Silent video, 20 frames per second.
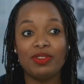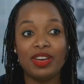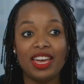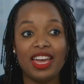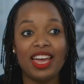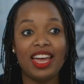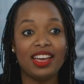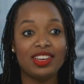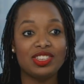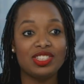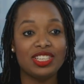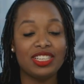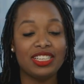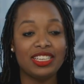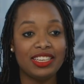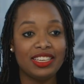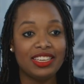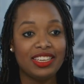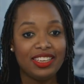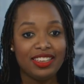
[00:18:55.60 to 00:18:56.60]
where
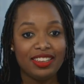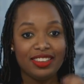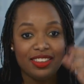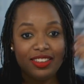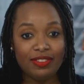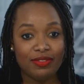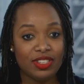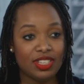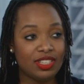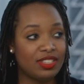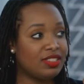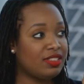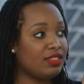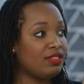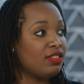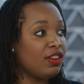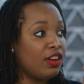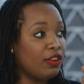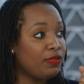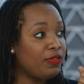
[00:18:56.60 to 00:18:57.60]
actually they've
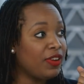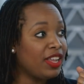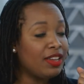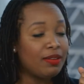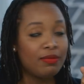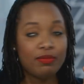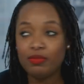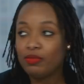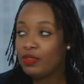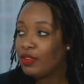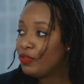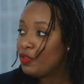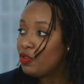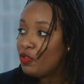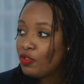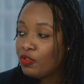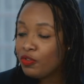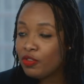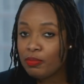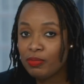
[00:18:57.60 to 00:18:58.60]
just got fed up with
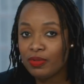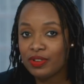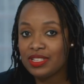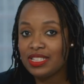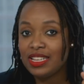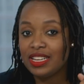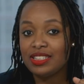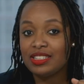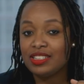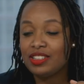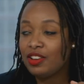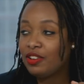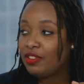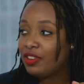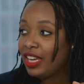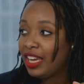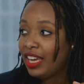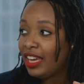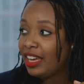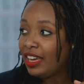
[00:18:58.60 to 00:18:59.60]
over-processed
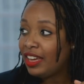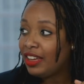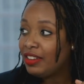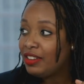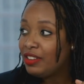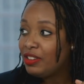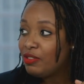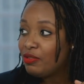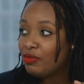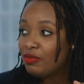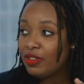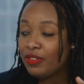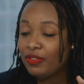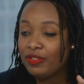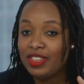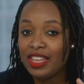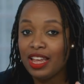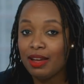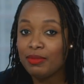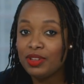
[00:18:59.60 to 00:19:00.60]
our hair,
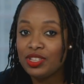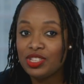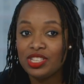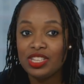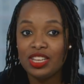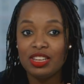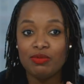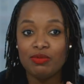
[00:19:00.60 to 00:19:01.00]
we've damaged